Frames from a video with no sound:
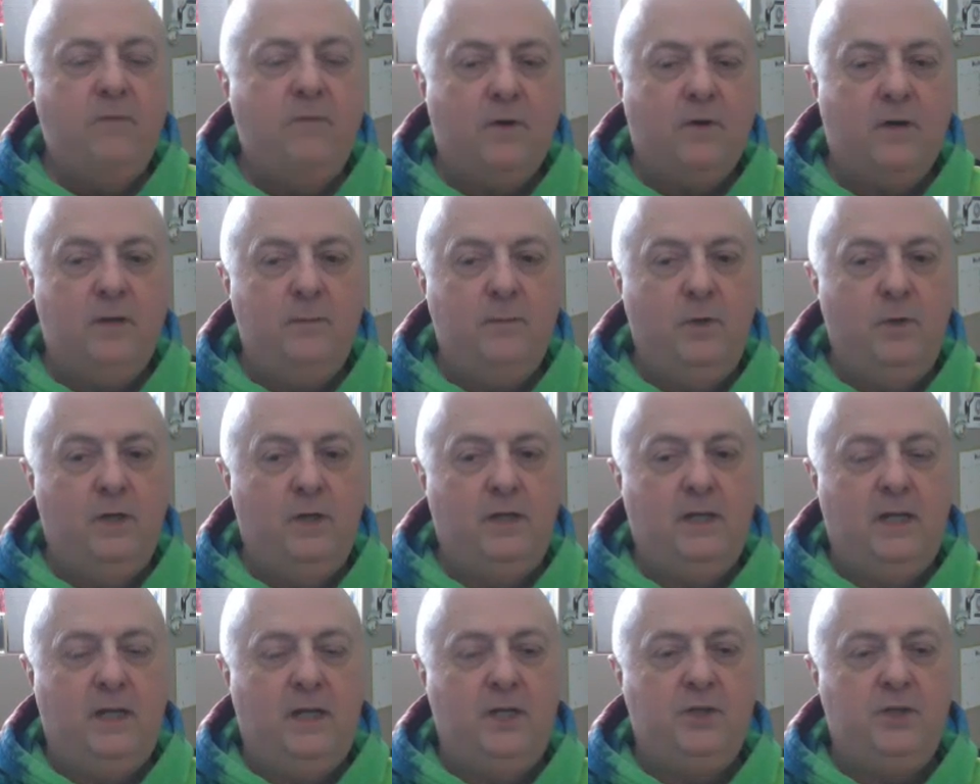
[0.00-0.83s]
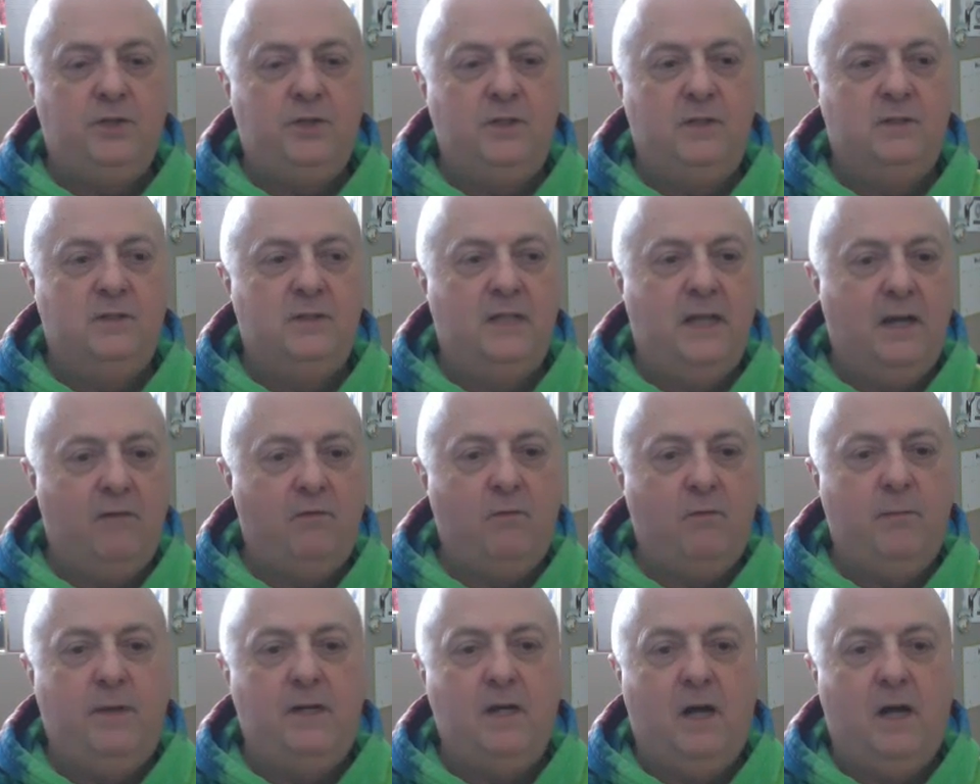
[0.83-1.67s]
communication has never
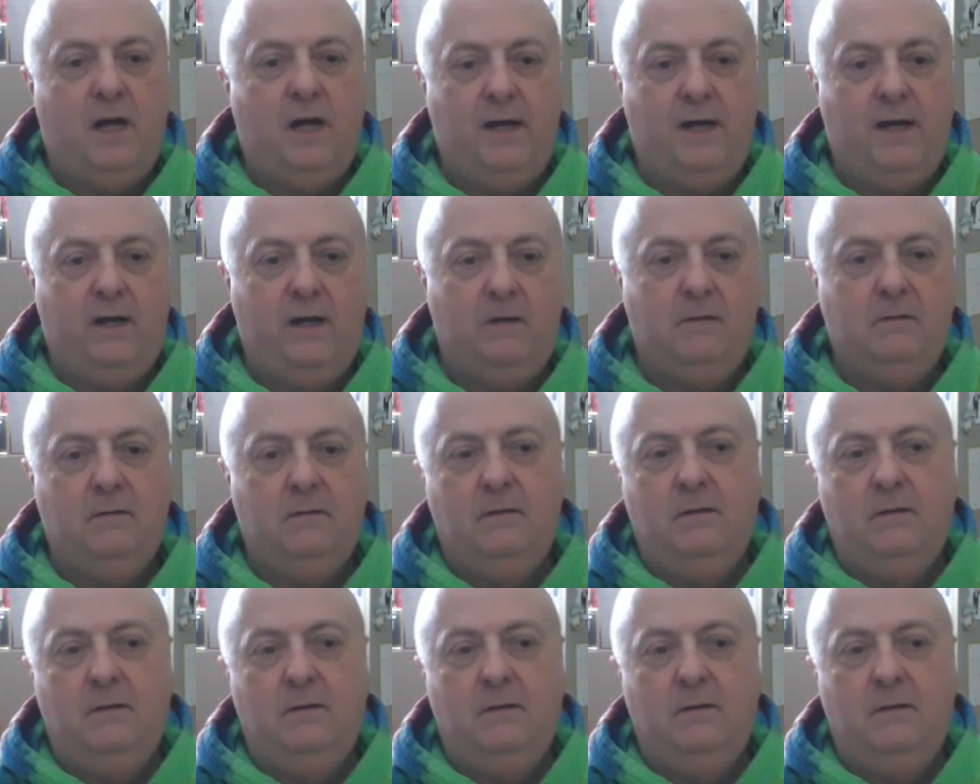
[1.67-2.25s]
been higher.